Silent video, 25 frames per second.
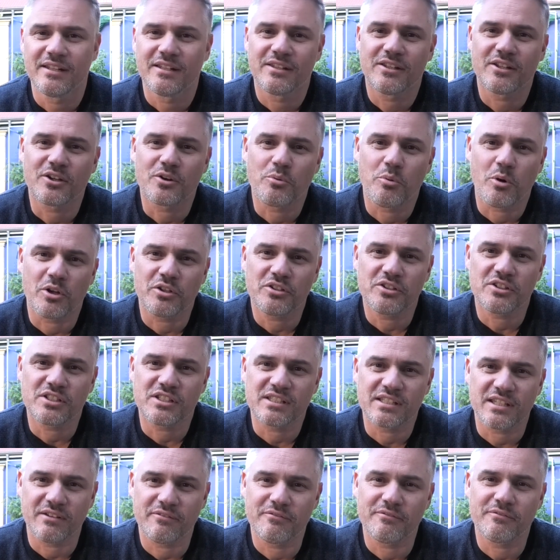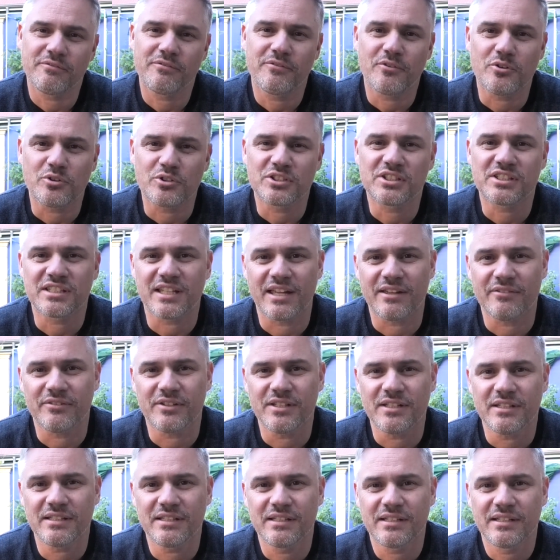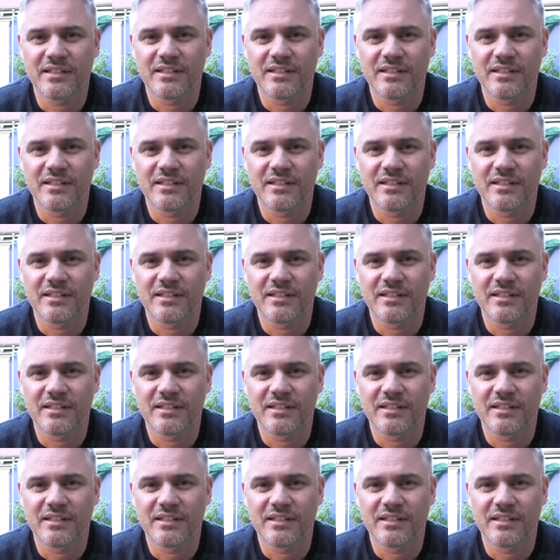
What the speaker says: the Qantas 747,